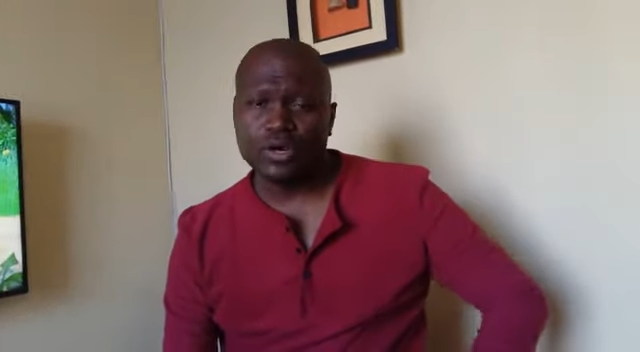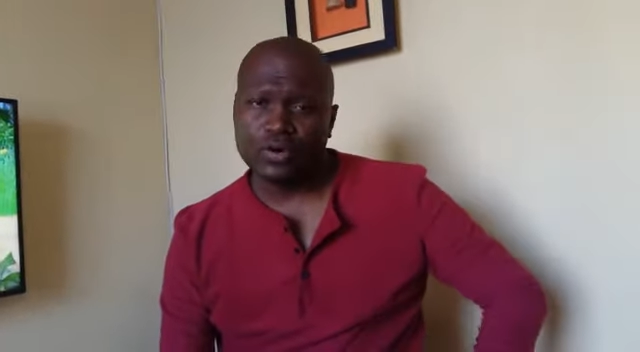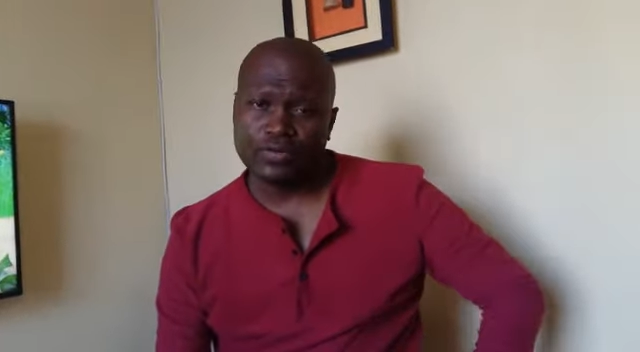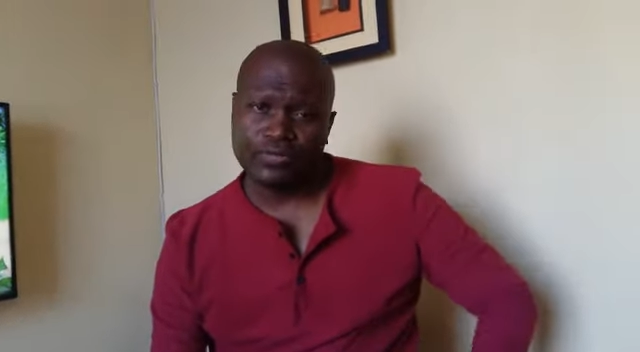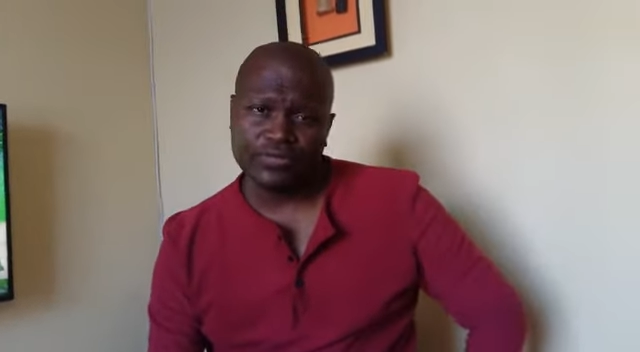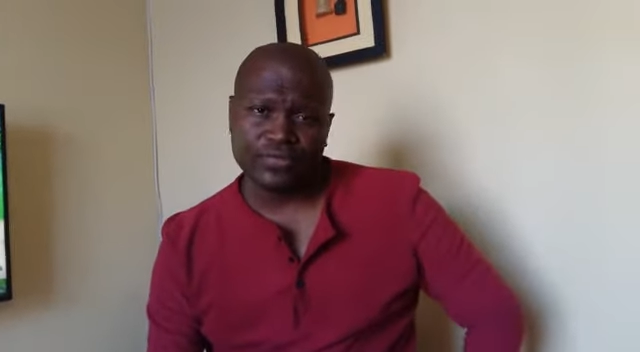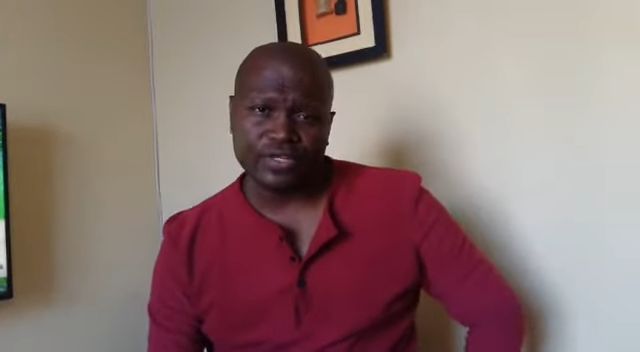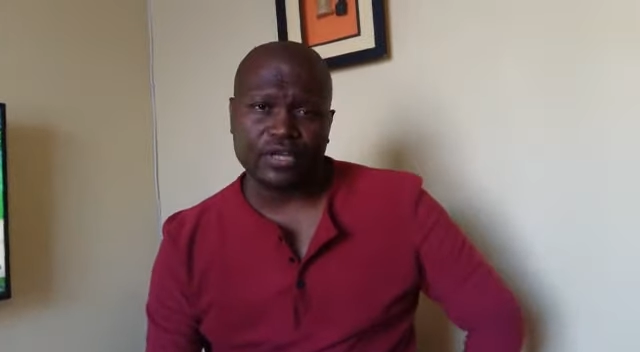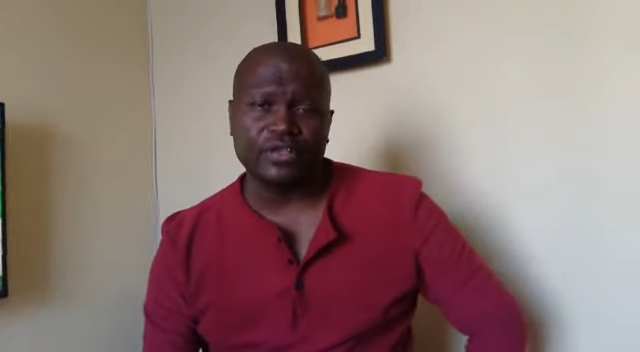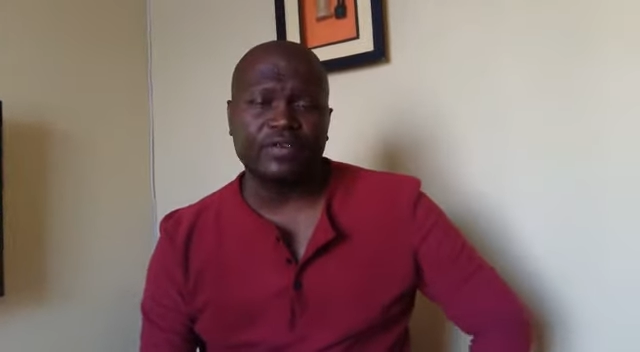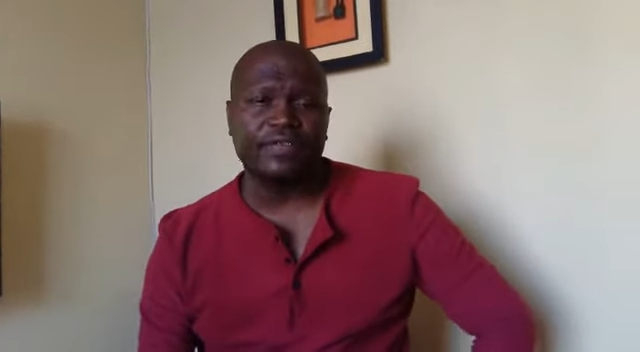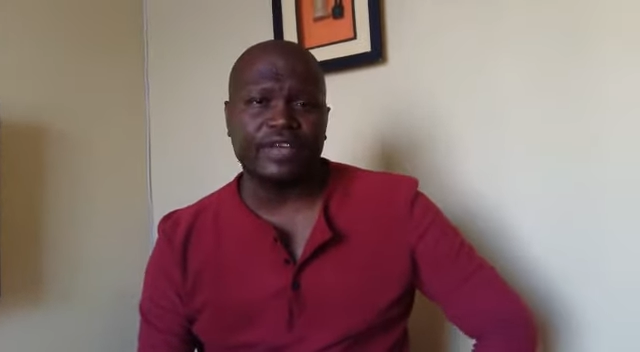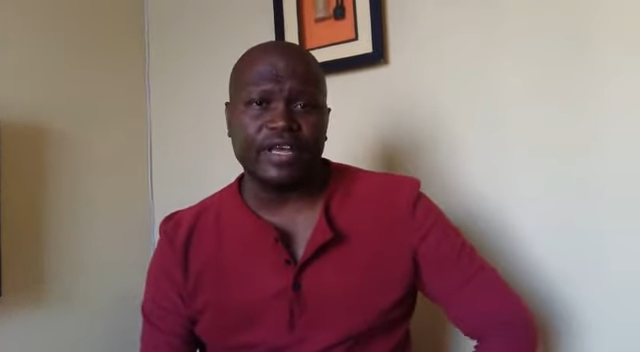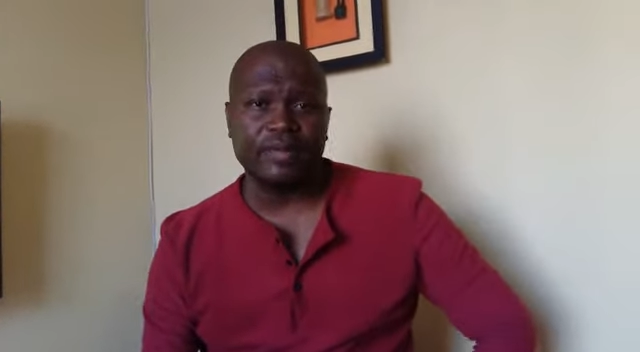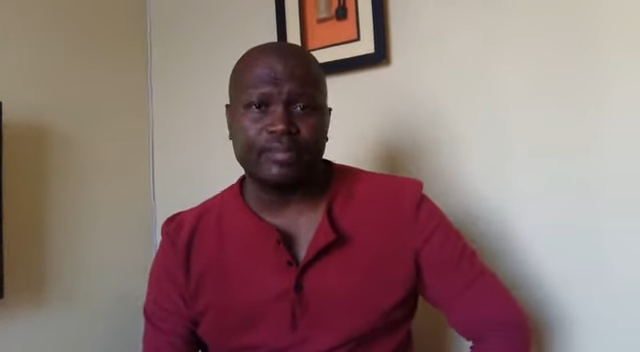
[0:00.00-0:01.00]
of South
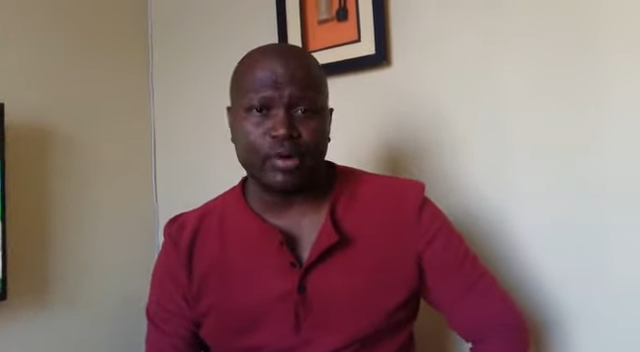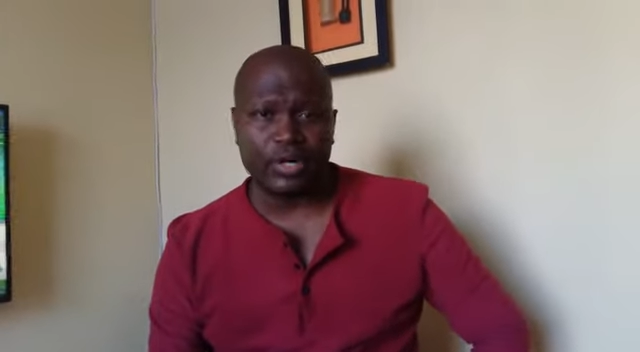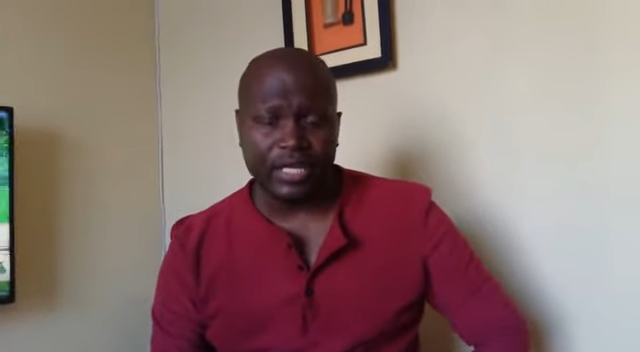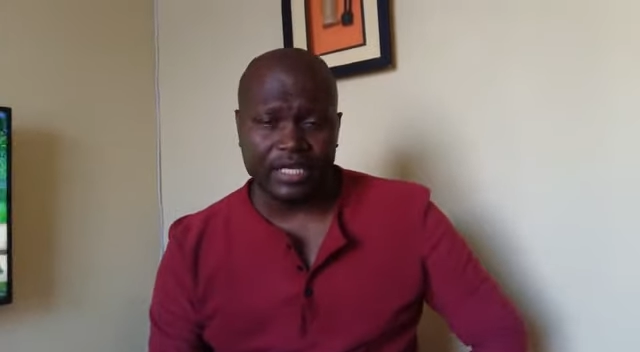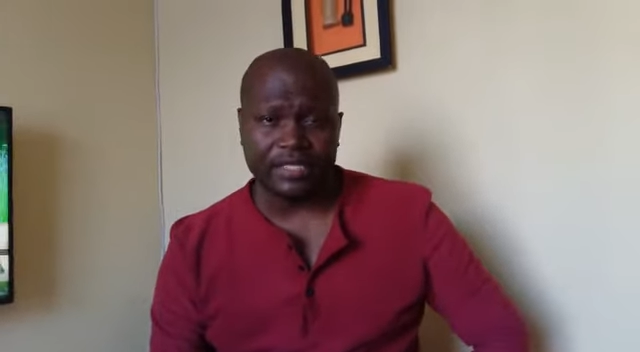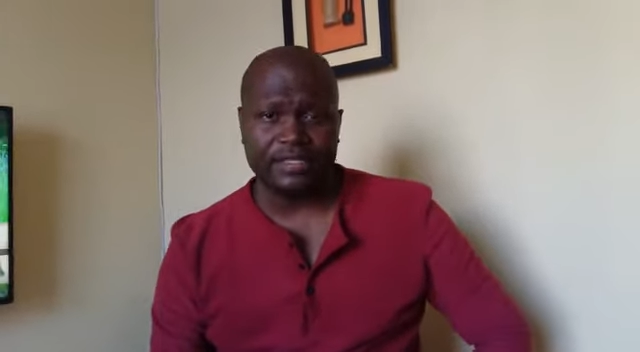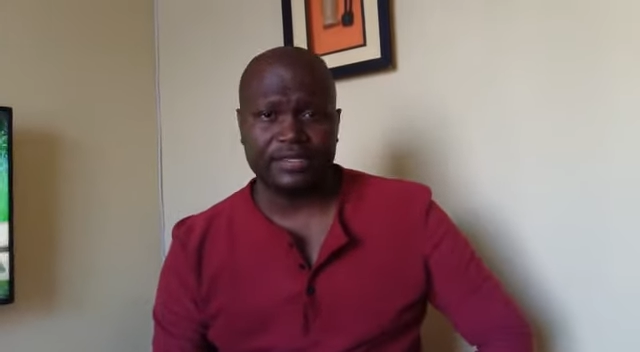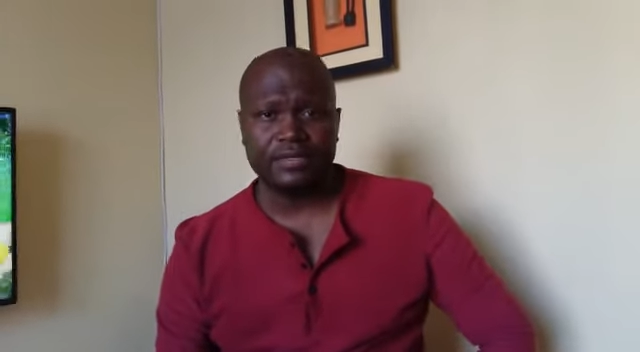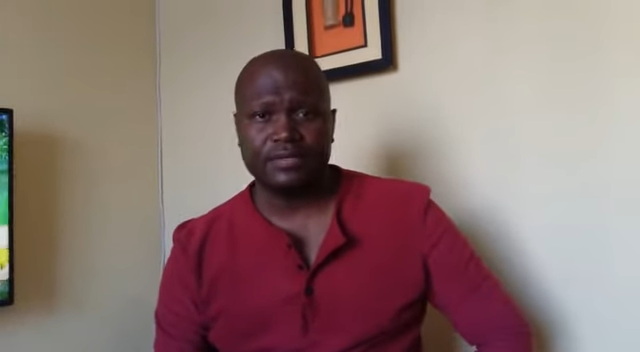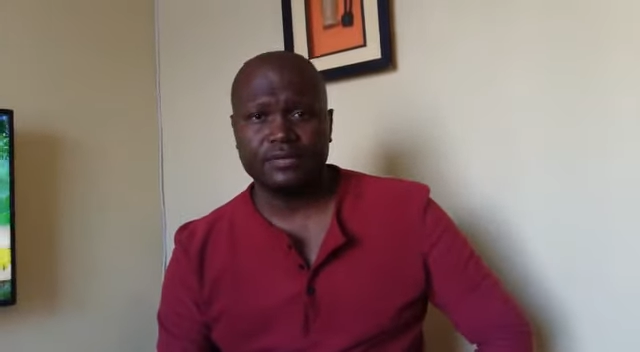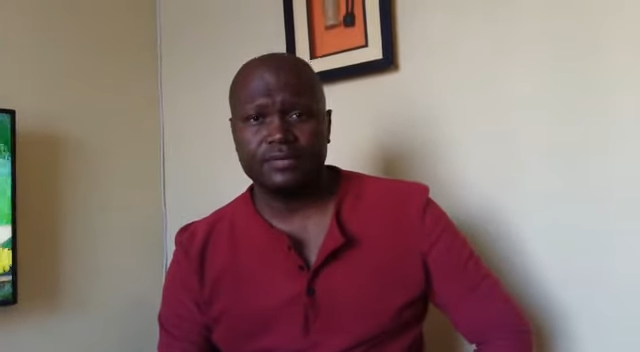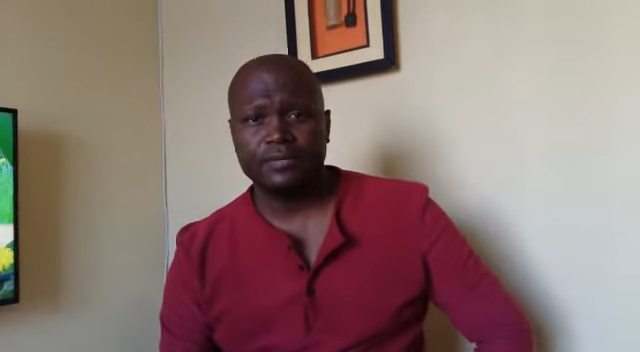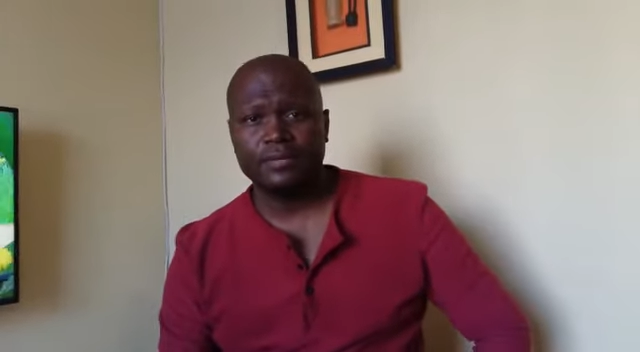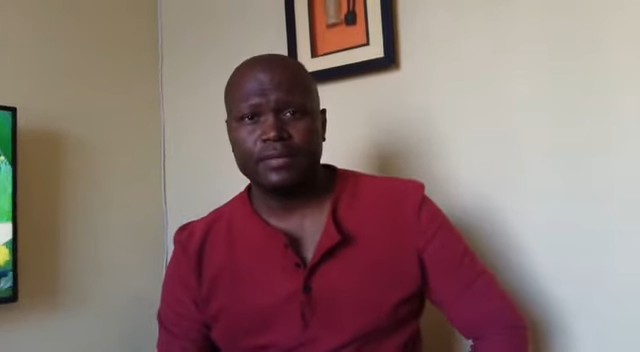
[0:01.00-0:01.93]
African police.